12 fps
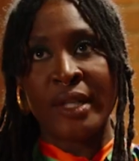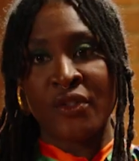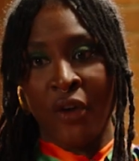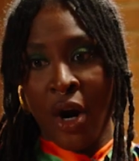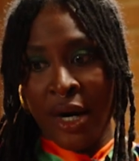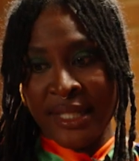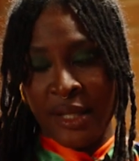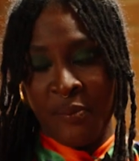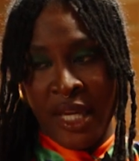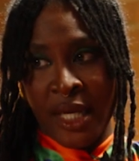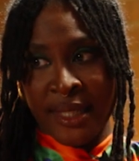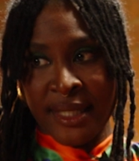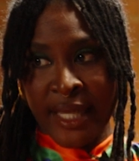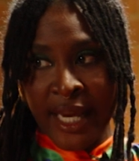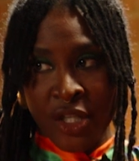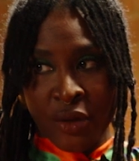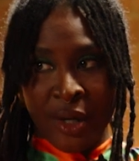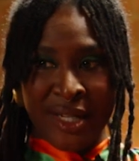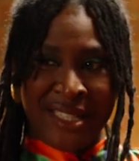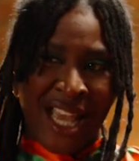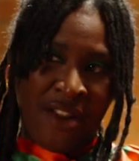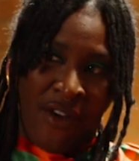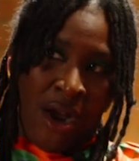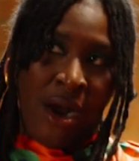as far as it being a sanctuary, it's
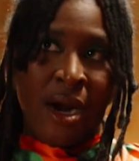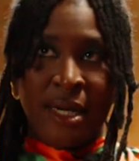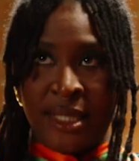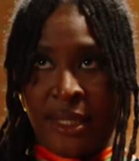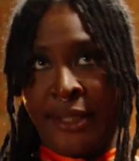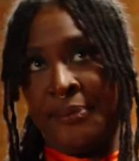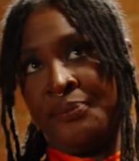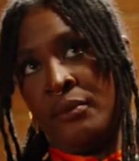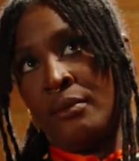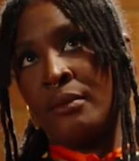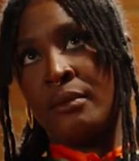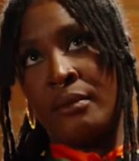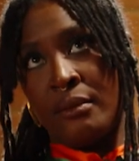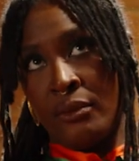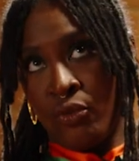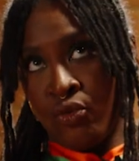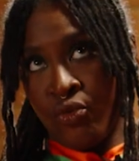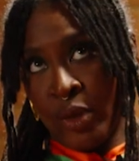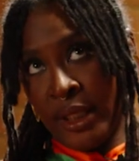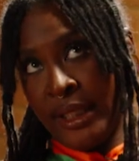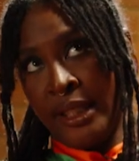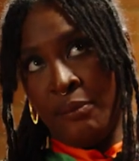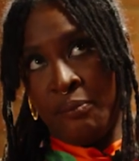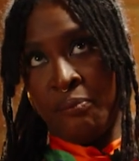kind of hard to
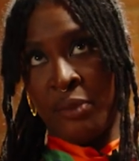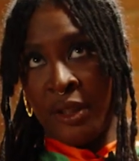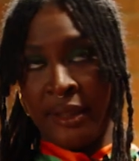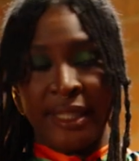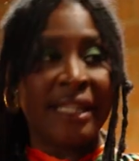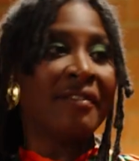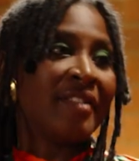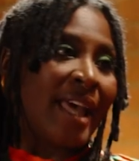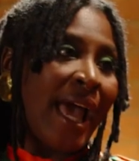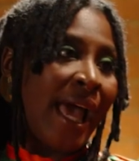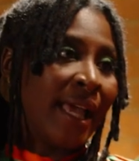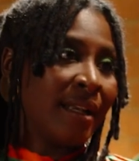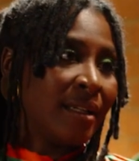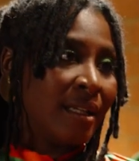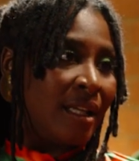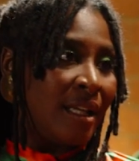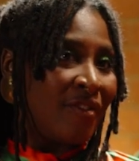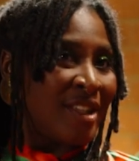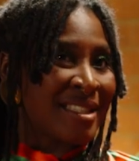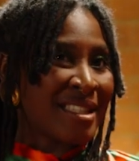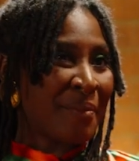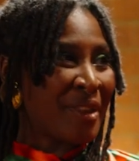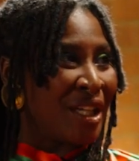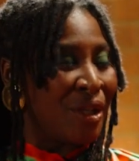really believe that if it's
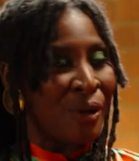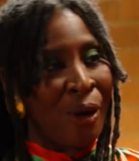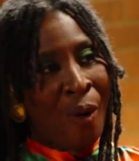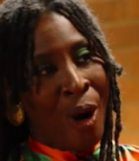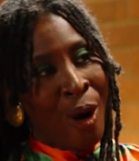something you don't